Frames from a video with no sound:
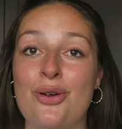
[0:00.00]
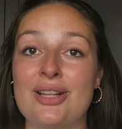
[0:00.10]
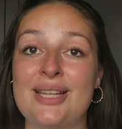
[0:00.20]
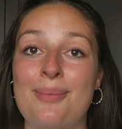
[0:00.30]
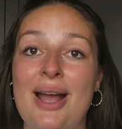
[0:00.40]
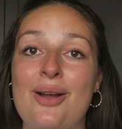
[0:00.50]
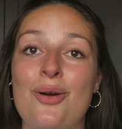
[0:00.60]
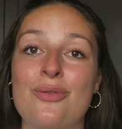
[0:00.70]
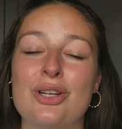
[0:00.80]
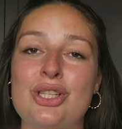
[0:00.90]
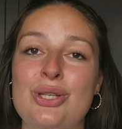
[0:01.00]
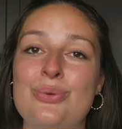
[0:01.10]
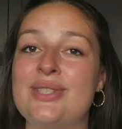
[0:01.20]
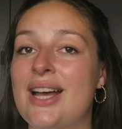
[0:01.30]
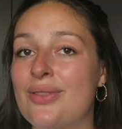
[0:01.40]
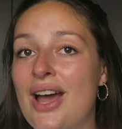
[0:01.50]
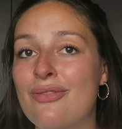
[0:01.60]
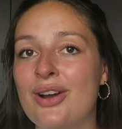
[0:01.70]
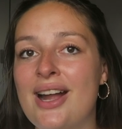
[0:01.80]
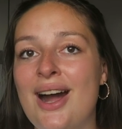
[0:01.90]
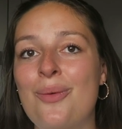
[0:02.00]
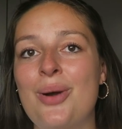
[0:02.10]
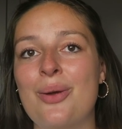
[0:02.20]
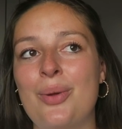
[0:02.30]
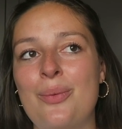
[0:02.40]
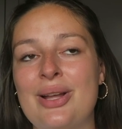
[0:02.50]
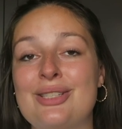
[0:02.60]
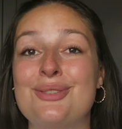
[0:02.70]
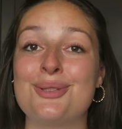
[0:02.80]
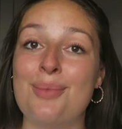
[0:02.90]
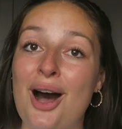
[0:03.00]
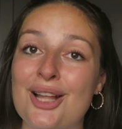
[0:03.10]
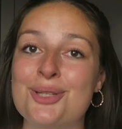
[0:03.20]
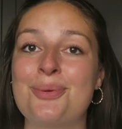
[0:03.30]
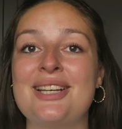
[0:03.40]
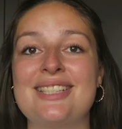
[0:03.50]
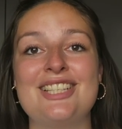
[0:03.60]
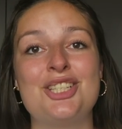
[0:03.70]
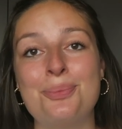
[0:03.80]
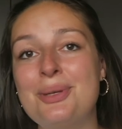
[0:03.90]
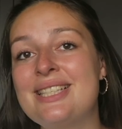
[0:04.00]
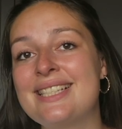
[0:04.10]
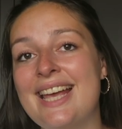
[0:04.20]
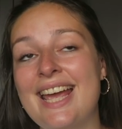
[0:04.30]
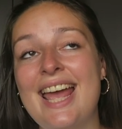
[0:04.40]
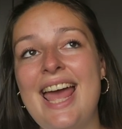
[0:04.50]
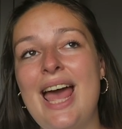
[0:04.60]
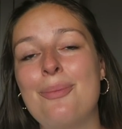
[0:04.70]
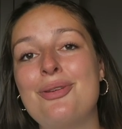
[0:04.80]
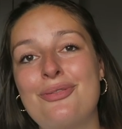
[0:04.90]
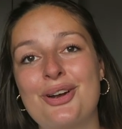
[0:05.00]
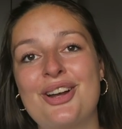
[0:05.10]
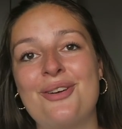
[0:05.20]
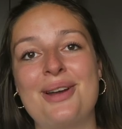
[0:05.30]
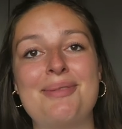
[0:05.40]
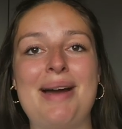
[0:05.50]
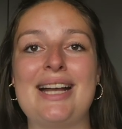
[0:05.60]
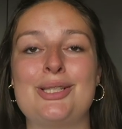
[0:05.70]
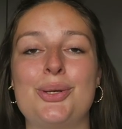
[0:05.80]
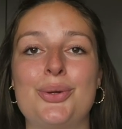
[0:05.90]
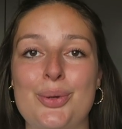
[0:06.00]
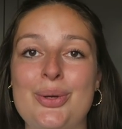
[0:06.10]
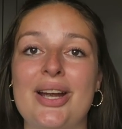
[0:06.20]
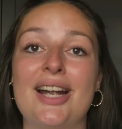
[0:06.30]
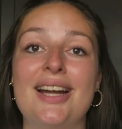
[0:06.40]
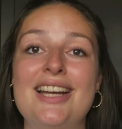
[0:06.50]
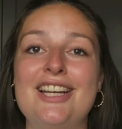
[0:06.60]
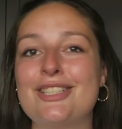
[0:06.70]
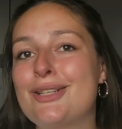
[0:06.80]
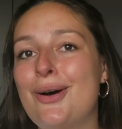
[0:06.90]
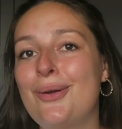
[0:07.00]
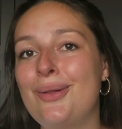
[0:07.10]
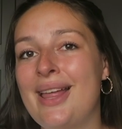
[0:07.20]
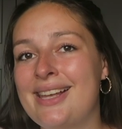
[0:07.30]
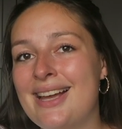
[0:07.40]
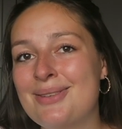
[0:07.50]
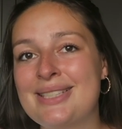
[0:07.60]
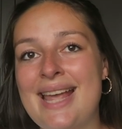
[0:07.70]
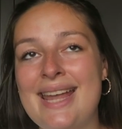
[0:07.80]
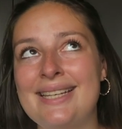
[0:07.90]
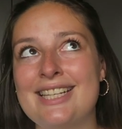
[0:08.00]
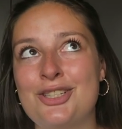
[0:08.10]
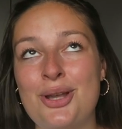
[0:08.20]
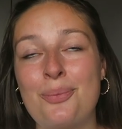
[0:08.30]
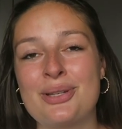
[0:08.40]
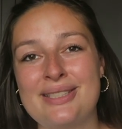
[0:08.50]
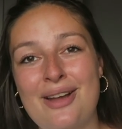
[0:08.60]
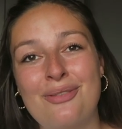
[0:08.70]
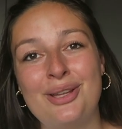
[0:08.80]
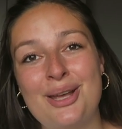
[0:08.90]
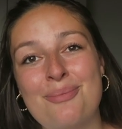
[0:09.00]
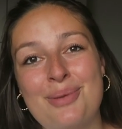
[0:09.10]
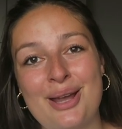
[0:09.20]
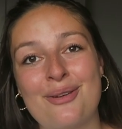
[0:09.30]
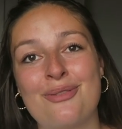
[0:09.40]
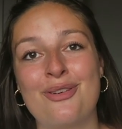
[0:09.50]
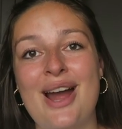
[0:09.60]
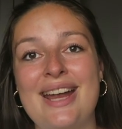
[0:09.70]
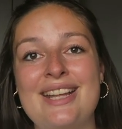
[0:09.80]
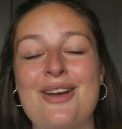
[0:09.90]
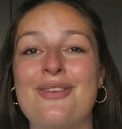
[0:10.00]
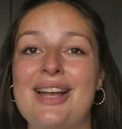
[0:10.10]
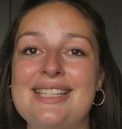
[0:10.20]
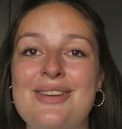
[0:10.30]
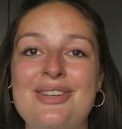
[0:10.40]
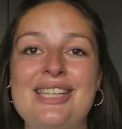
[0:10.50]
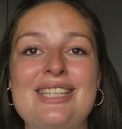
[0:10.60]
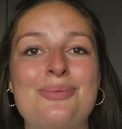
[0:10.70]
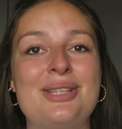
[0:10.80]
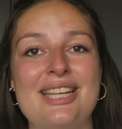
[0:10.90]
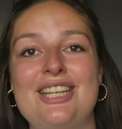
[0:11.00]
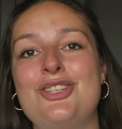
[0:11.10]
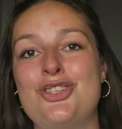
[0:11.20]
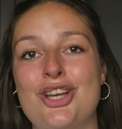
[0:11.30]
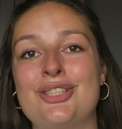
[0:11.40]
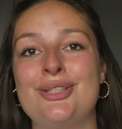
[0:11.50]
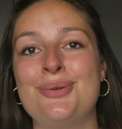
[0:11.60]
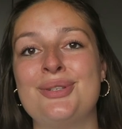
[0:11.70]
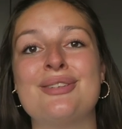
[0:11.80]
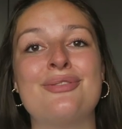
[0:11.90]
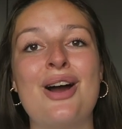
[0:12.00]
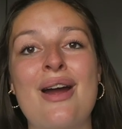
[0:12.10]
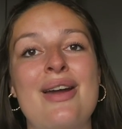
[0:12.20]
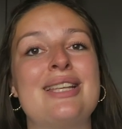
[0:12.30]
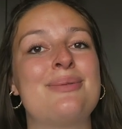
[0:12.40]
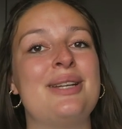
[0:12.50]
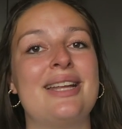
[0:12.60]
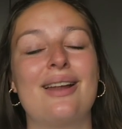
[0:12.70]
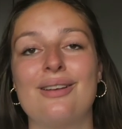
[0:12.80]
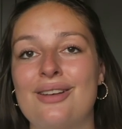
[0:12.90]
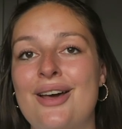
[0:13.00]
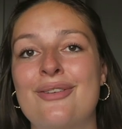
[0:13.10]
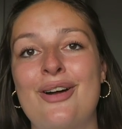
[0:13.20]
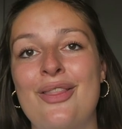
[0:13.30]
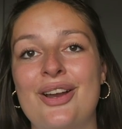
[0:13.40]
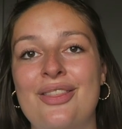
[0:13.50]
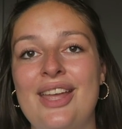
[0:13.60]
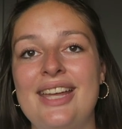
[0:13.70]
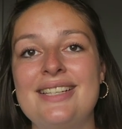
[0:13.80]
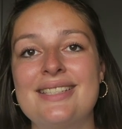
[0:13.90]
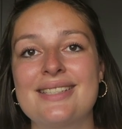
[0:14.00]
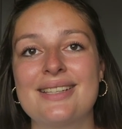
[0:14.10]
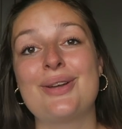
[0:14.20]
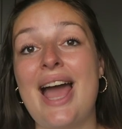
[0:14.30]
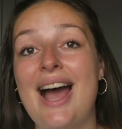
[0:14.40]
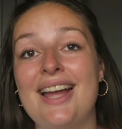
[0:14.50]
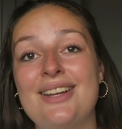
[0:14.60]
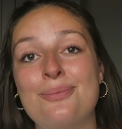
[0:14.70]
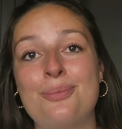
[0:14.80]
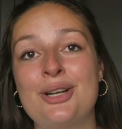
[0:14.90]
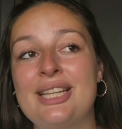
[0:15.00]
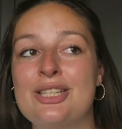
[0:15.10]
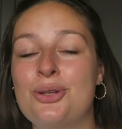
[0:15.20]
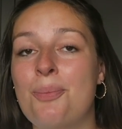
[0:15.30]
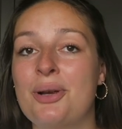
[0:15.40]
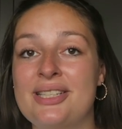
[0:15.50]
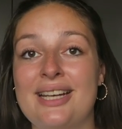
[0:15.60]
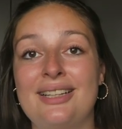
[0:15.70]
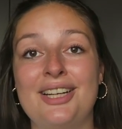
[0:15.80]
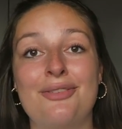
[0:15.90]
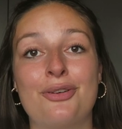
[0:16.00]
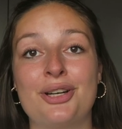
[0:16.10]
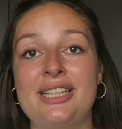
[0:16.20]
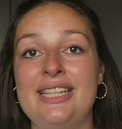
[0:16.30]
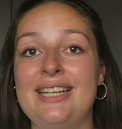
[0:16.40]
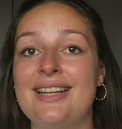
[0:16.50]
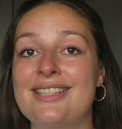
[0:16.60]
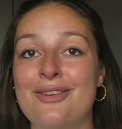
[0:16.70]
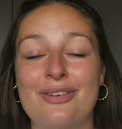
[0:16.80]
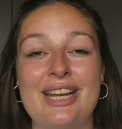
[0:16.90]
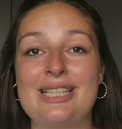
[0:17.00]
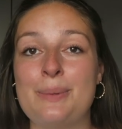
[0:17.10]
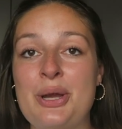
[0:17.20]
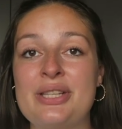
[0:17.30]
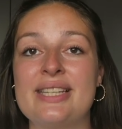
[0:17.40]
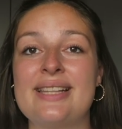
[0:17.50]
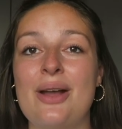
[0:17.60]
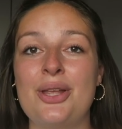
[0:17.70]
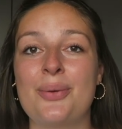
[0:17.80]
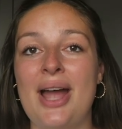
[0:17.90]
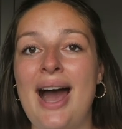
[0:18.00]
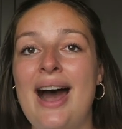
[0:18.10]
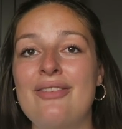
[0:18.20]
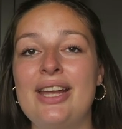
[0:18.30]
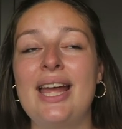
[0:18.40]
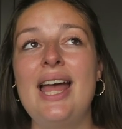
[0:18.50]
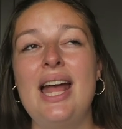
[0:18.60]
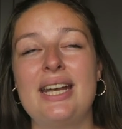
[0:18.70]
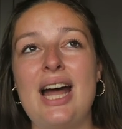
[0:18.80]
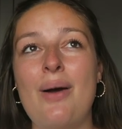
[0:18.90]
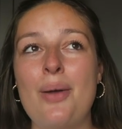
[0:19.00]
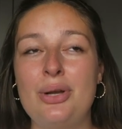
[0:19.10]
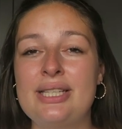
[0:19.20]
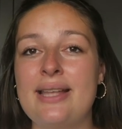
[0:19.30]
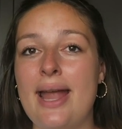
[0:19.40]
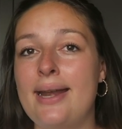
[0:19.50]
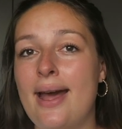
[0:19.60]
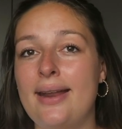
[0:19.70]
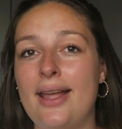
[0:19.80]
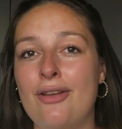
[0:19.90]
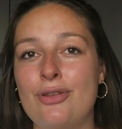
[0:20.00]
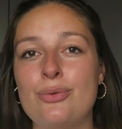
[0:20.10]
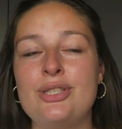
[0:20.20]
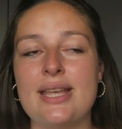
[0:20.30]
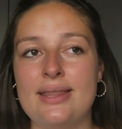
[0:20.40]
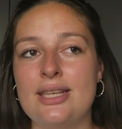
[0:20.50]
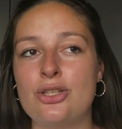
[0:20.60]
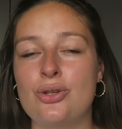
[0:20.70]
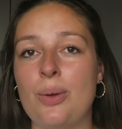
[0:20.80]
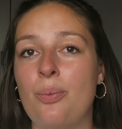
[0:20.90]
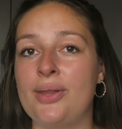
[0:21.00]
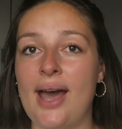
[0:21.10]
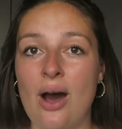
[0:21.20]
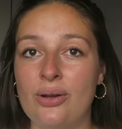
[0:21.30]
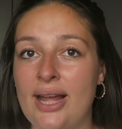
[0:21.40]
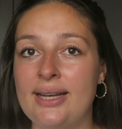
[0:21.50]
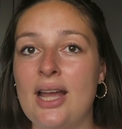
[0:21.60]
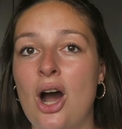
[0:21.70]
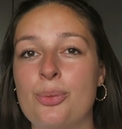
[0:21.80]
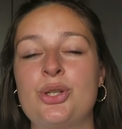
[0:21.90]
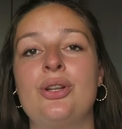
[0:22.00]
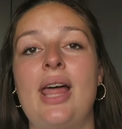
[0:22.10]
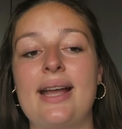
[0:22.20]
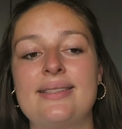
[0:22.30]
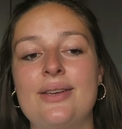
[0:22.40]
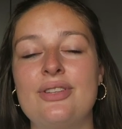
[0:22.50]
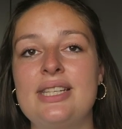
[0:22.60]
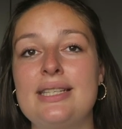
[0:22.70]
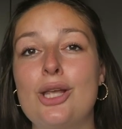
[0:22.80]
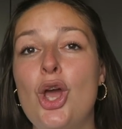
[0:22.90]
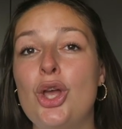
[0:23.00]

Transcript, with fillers: crossing back over to South Africa, where we went to some hot springs in Chipize before going back to Kruger. So like I was saying, this trip was definitely a bigger variety of activities. We didn't just do safaris, we did a lot of other things. So yeah, I booked this trip particularly for the different experiences that you were having. Now I would say that if you did this trip without any optional activities,